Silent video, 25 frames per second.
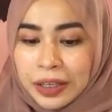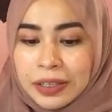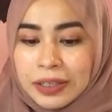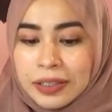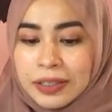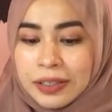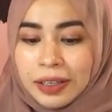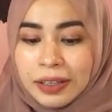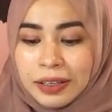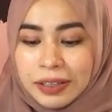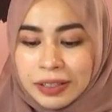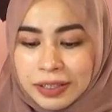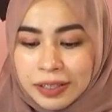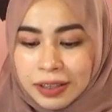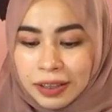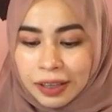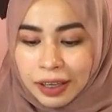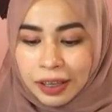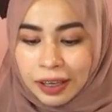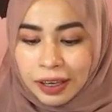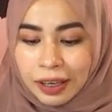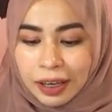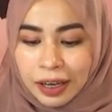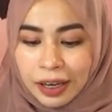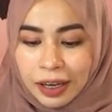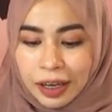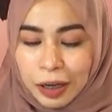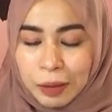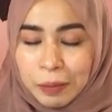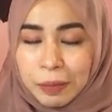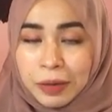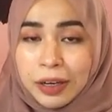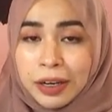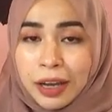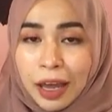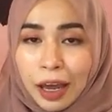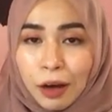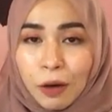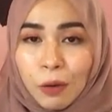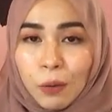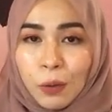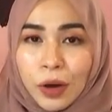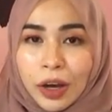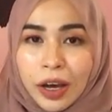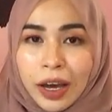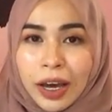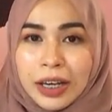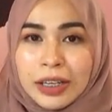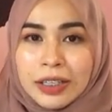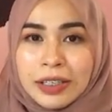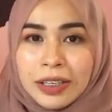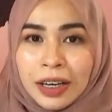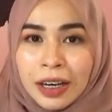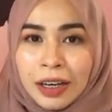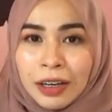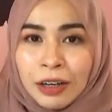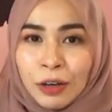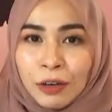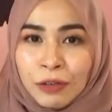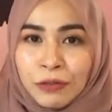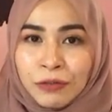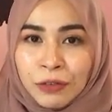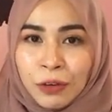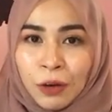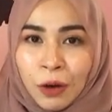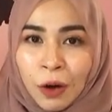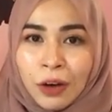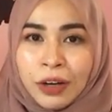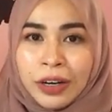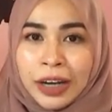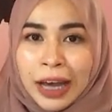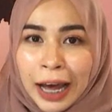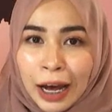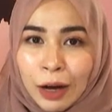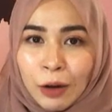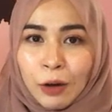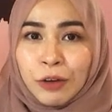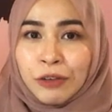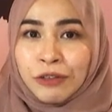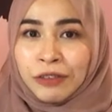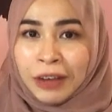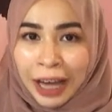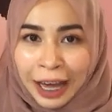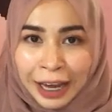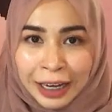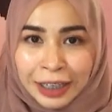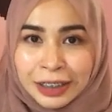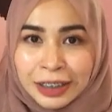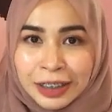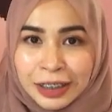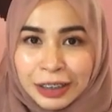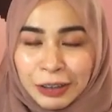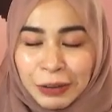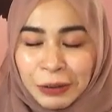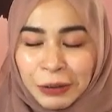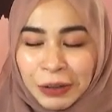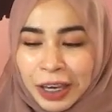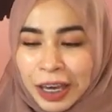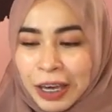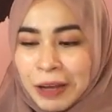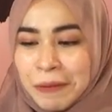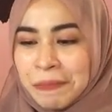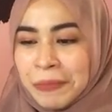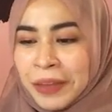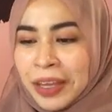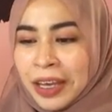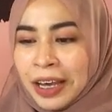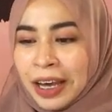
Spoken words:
since the network has kind of gone out of hand, okay,